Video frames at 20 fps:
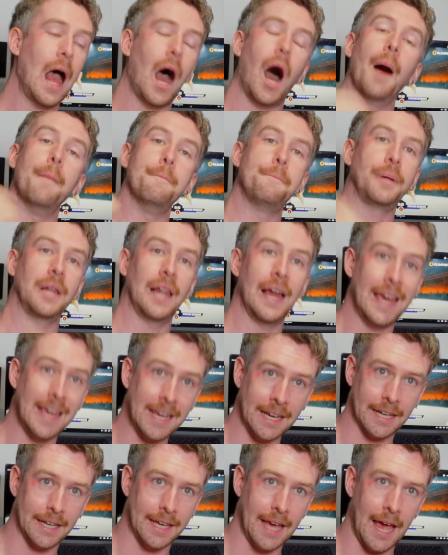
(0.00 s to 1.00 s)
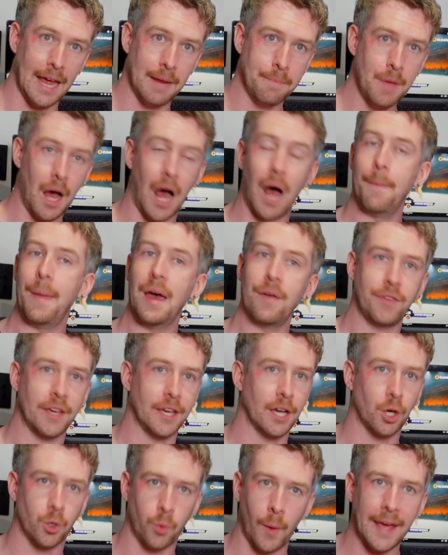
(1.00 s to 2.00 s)
I'm playing a game, I'm
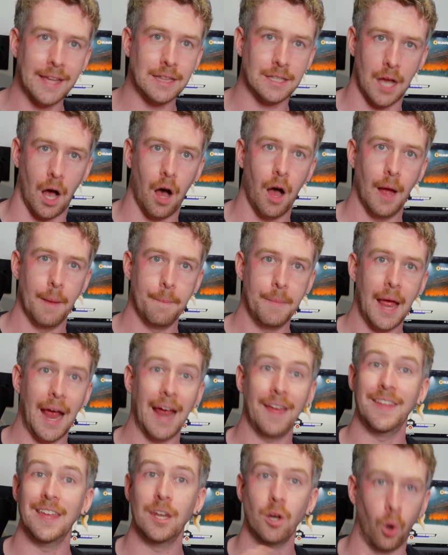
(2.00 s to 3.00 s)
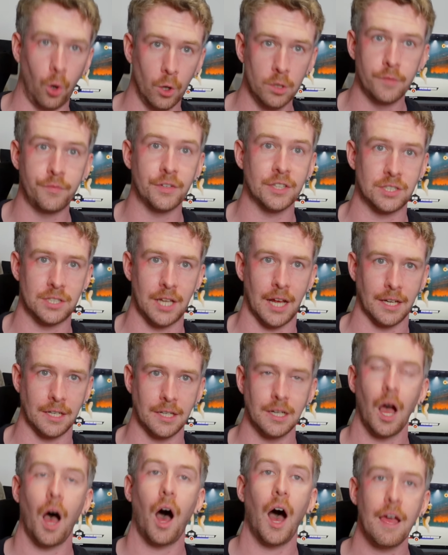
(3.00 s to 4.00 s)
having a great time, and then all of a
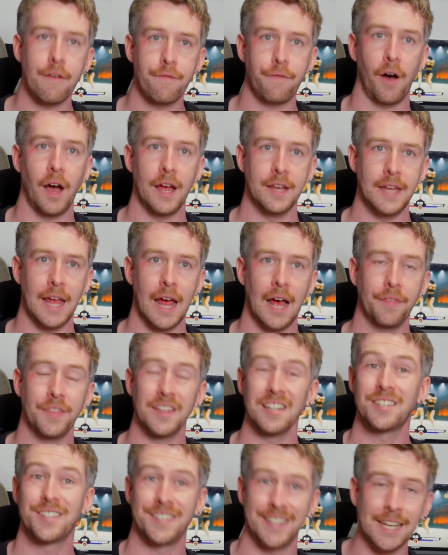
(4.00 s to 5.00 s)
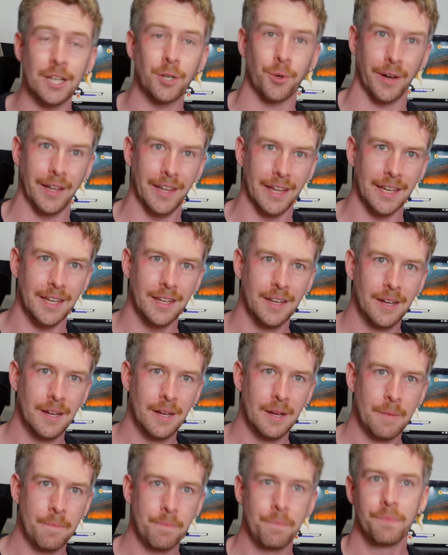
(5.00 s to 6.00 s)
sudden I find out that secretly
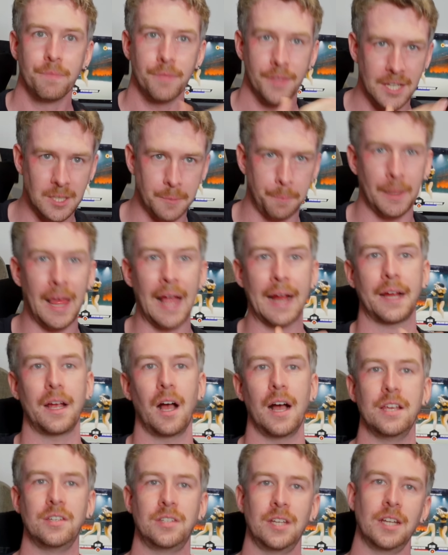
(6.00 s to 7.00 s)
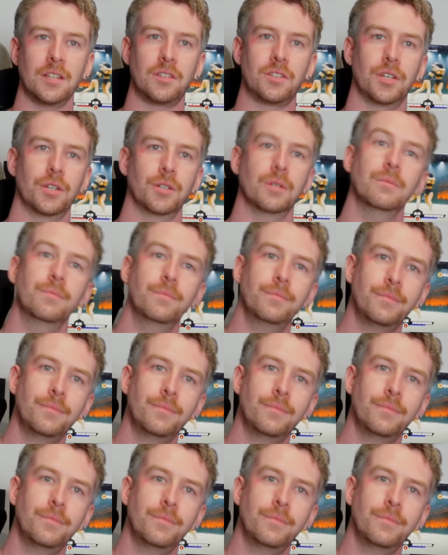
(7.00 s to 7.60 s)
there's black guys in it too.